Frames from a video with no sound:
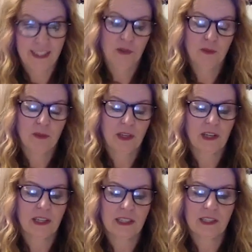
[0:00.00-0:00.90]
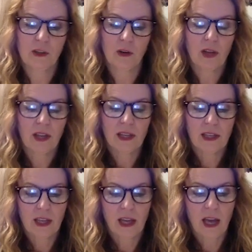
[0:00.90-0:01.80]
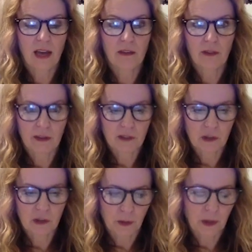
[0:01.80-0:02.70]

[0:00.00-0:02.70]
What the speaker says: Oh my goodness. So high five to all you